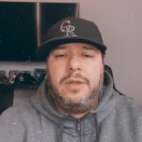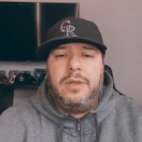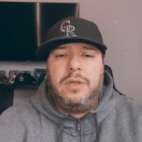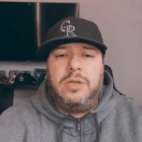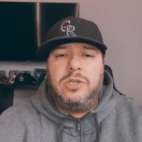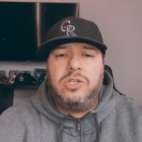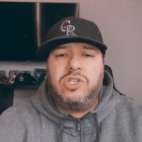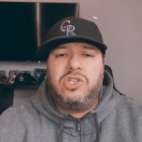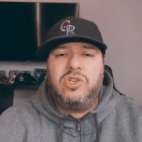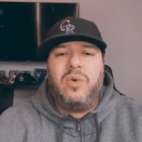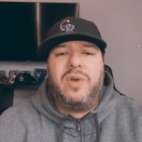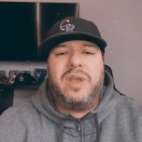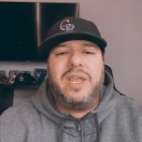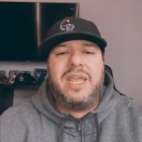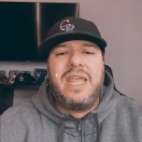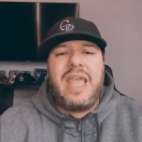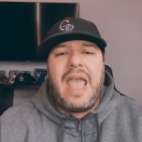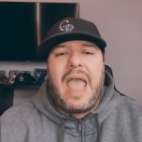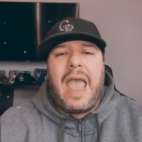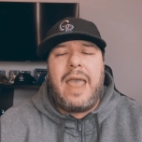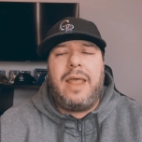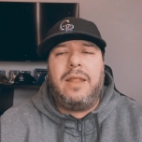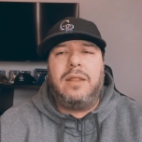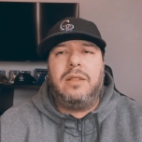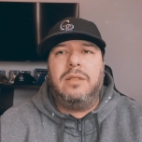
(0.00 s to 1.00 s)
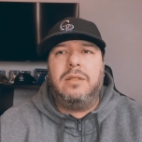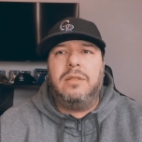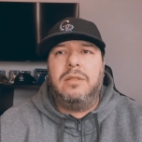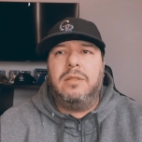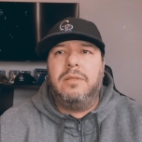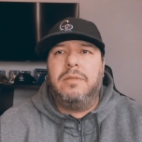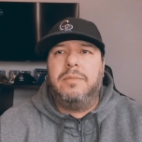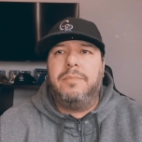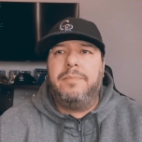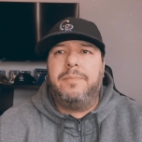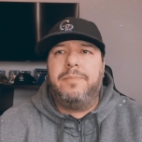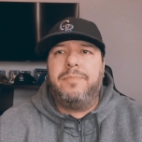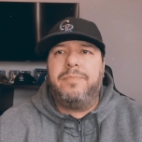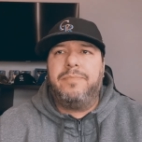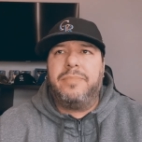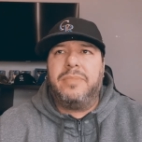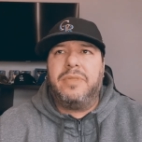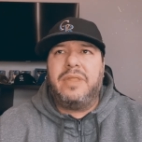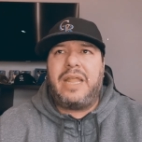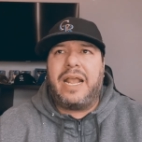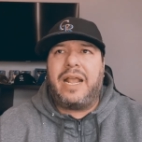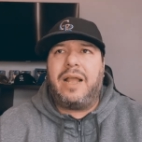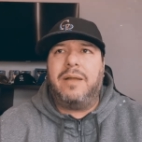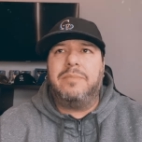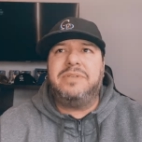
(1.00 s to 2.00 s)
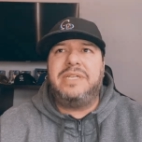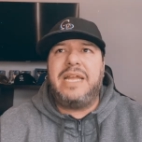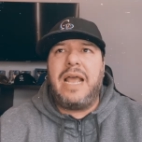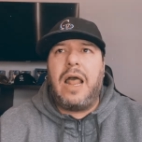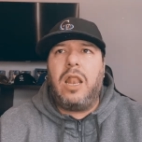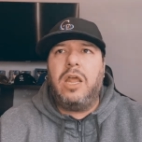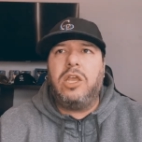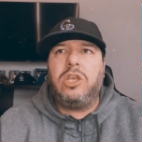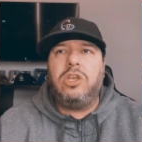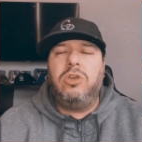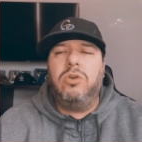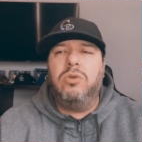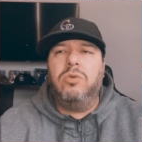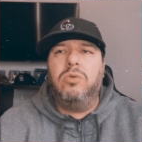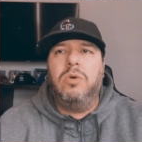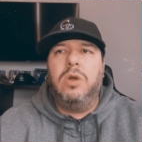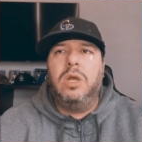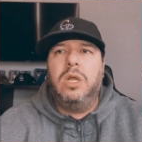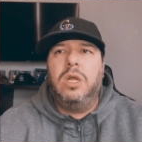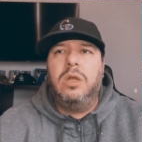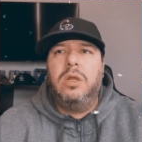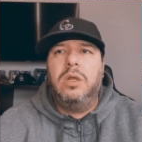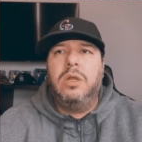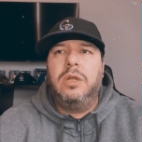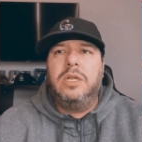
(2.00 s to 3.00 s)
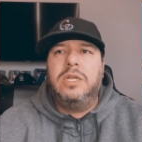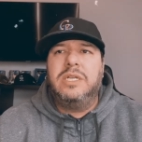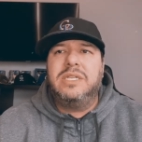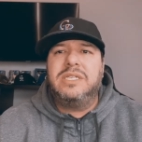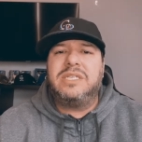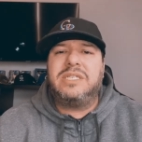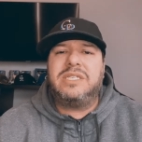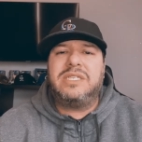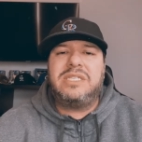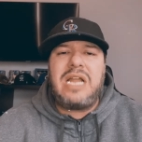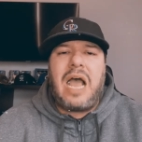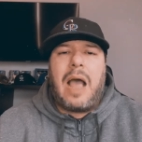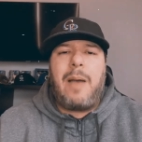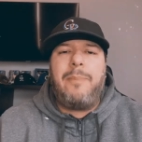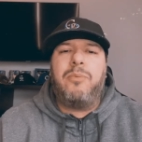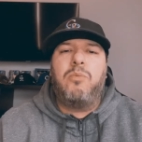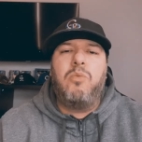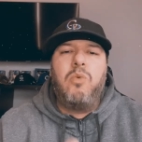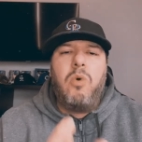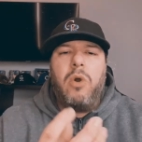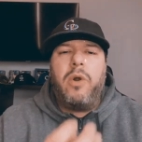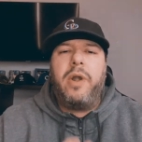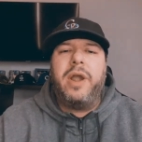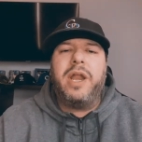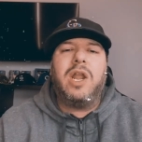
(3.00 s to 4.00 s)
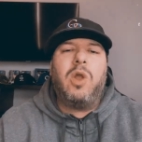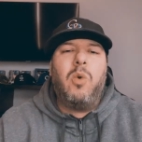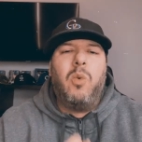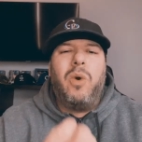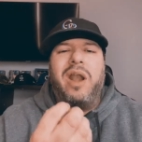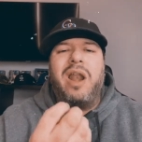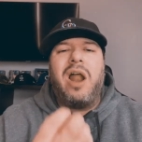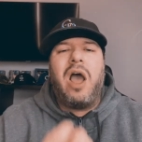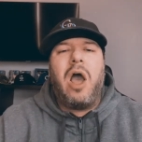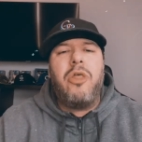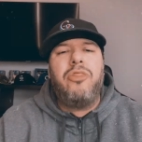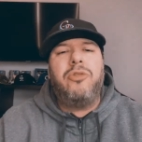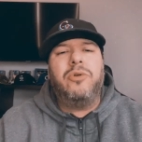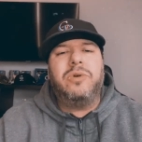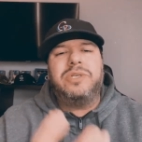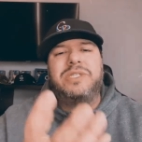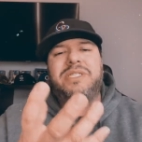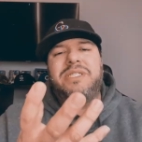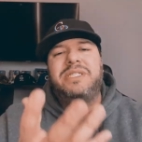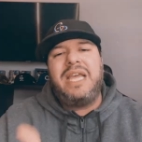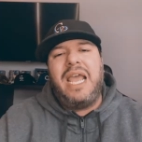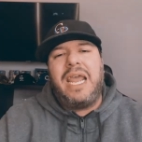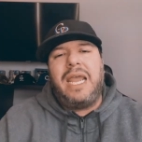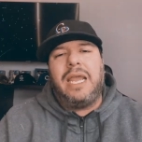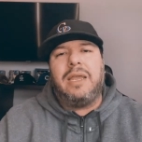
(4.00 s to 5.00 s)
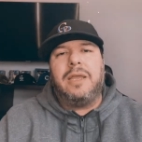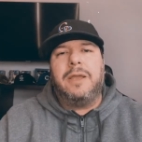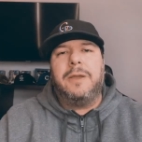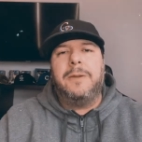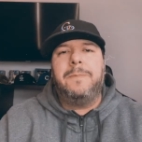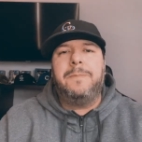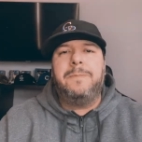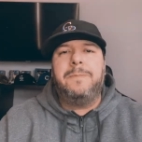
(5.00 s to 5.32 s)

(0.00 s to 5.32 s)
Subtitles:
So again, like I'm telling you, stop worrying what others think.